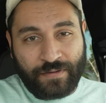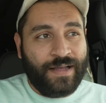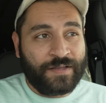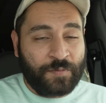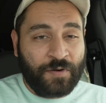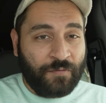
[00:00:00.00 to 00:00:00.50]

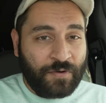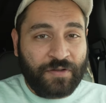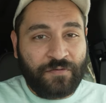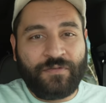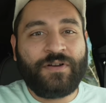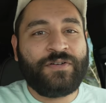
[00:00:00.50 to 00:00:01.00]
It's been really
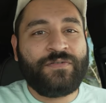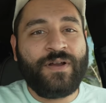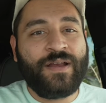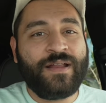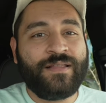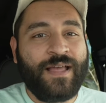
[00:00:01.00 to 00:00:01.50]

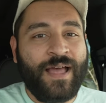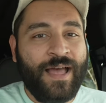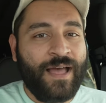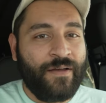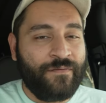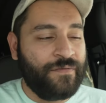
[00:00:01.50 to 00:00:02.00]
frustrating to
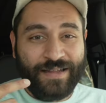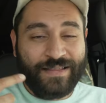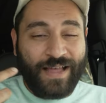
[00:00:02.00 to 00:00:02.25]
have